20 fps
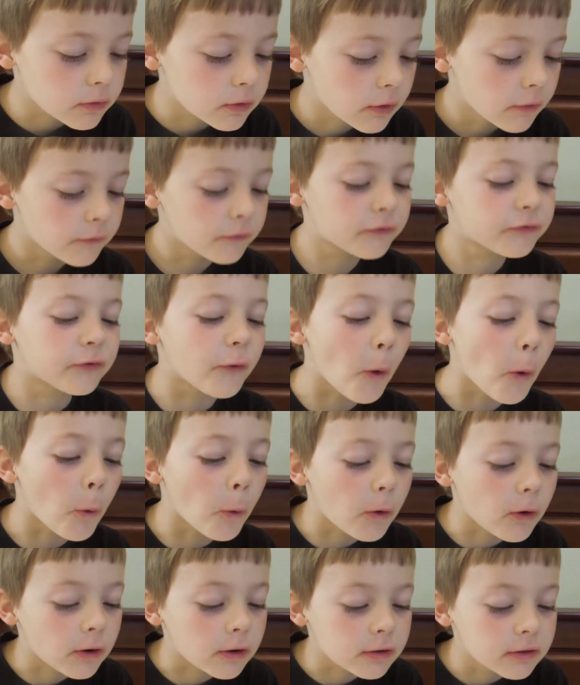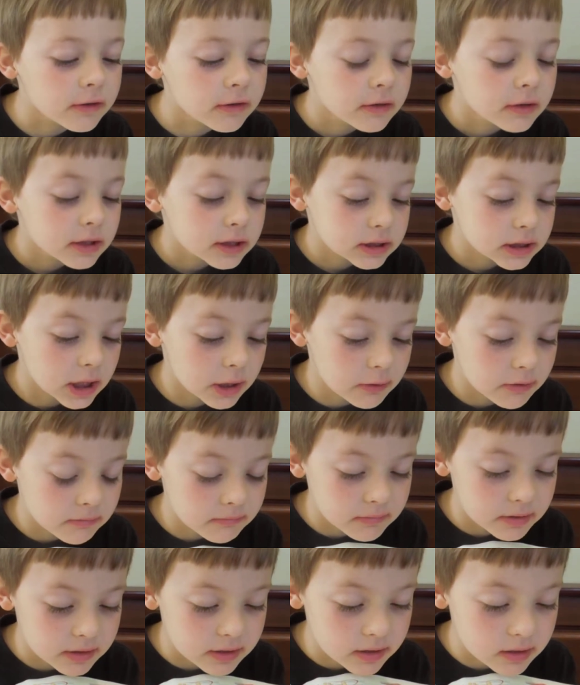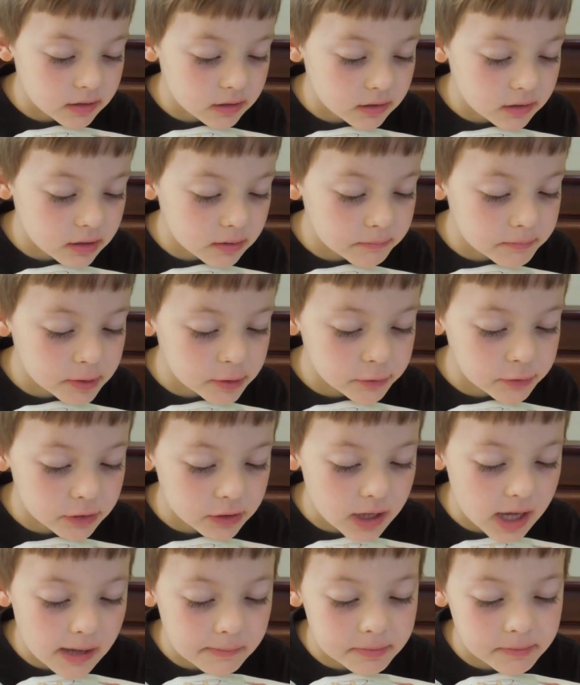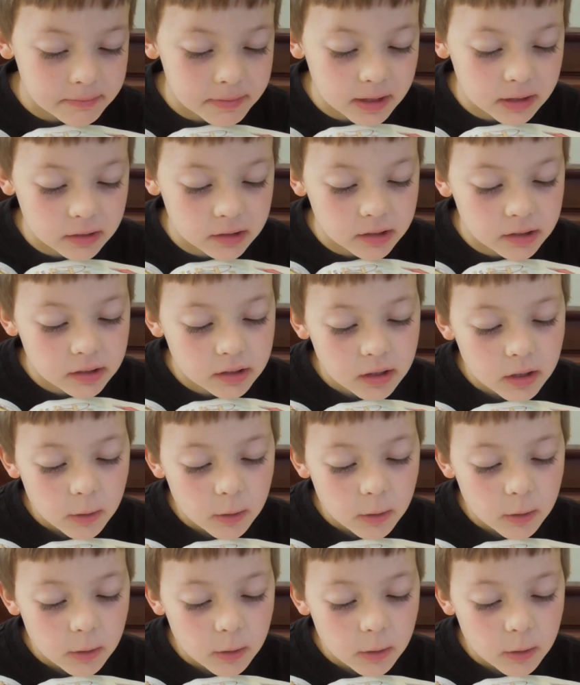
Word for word: Four, shouted the Camilla Capybara